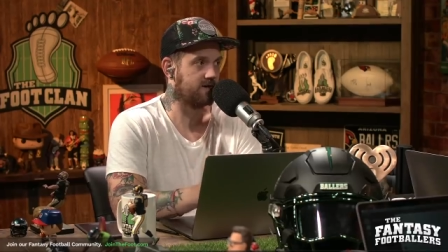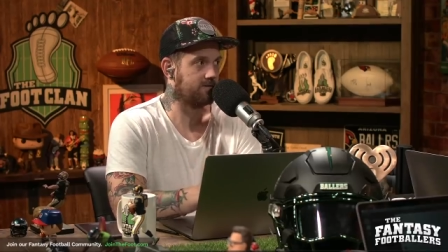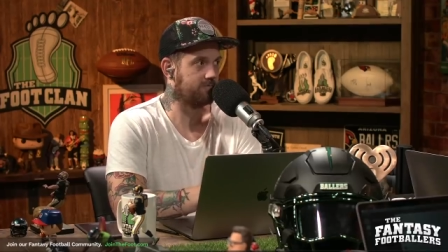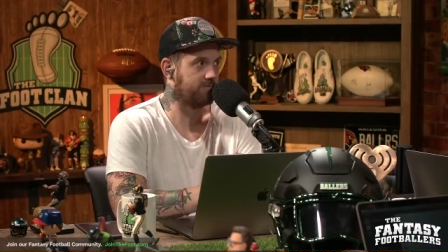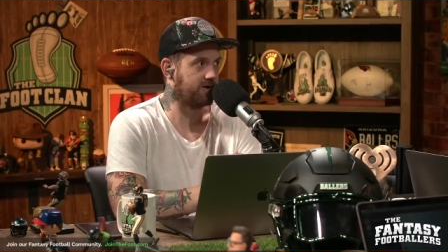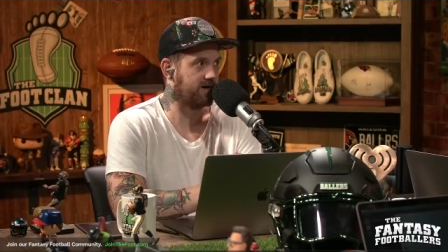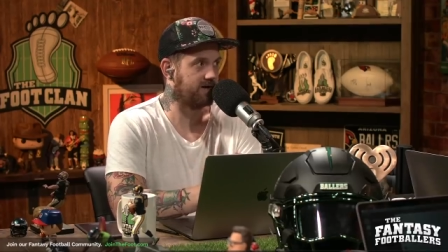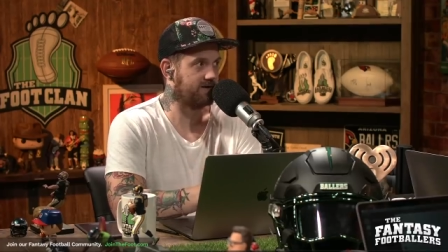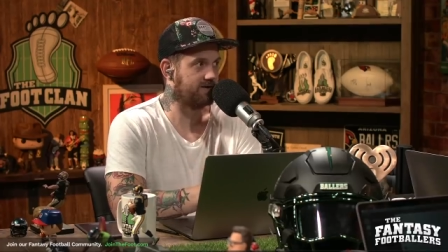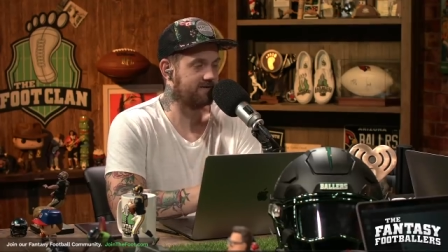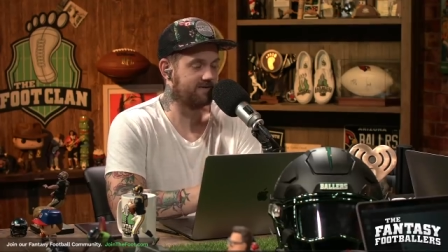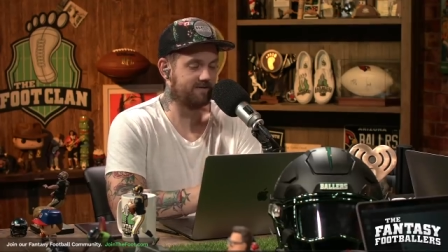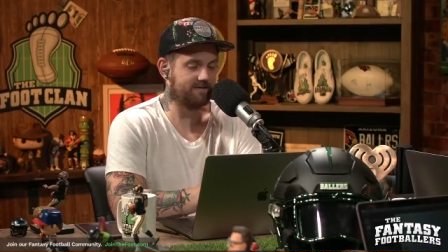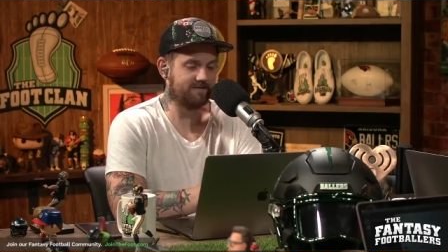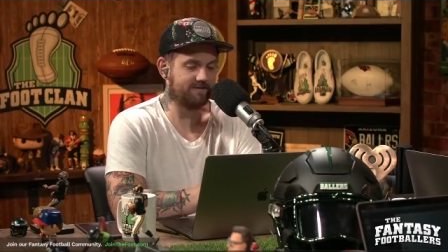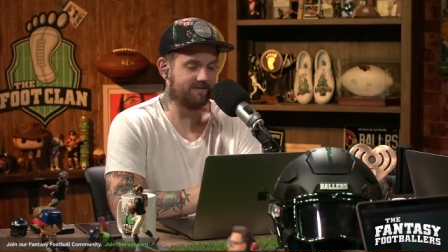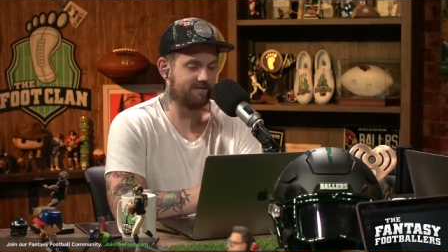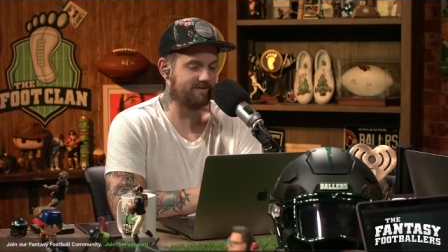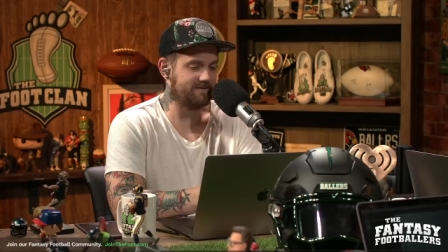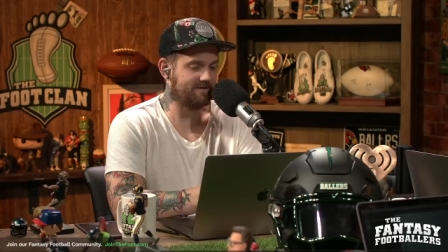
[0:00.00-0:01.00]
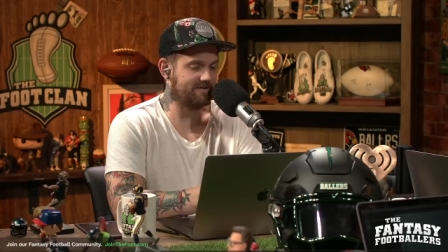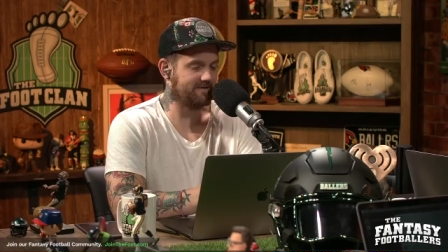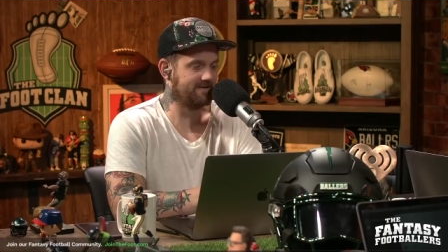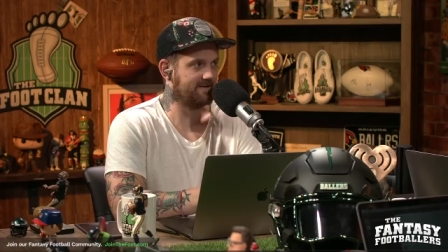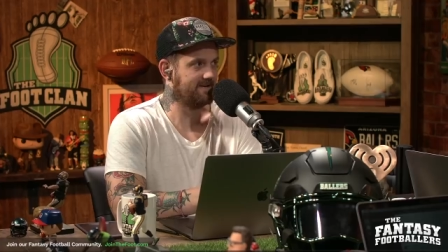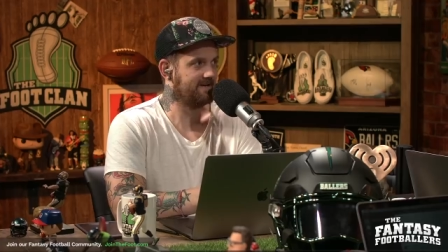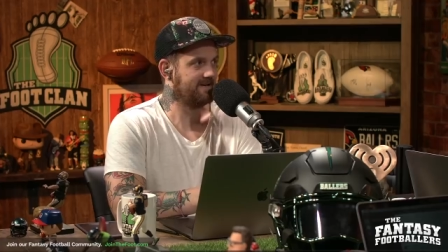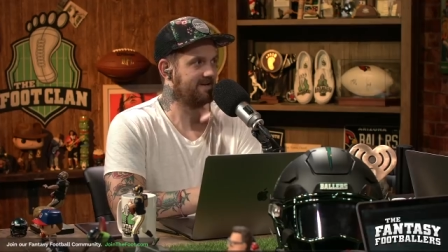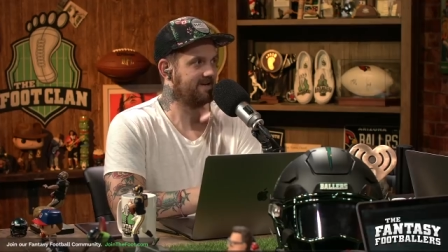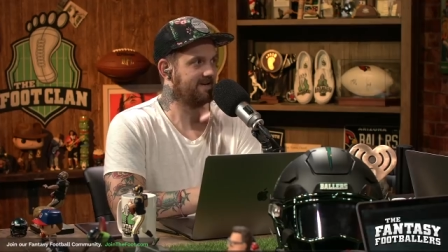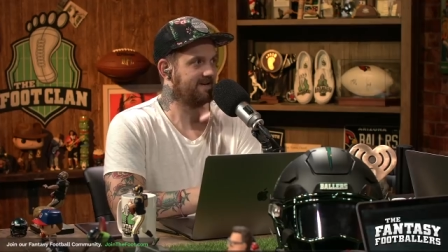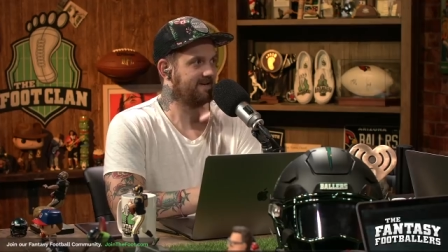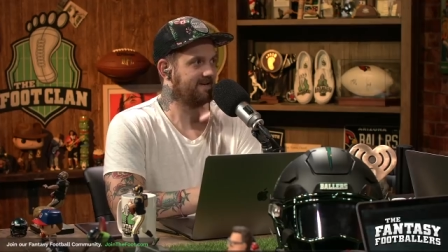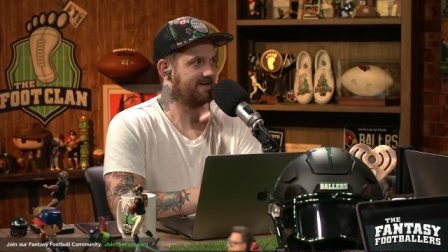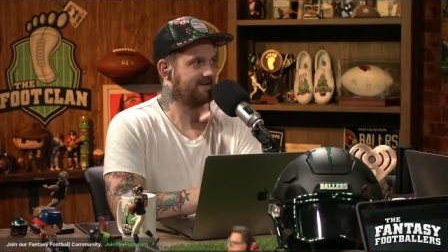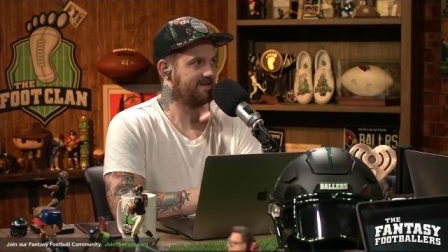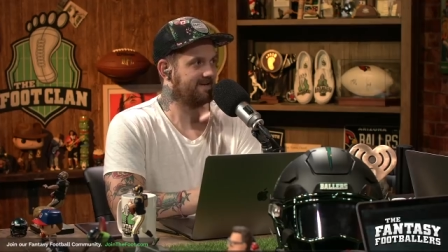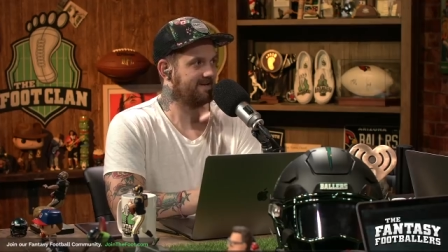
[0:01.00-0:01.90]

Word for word: but and you were playing against the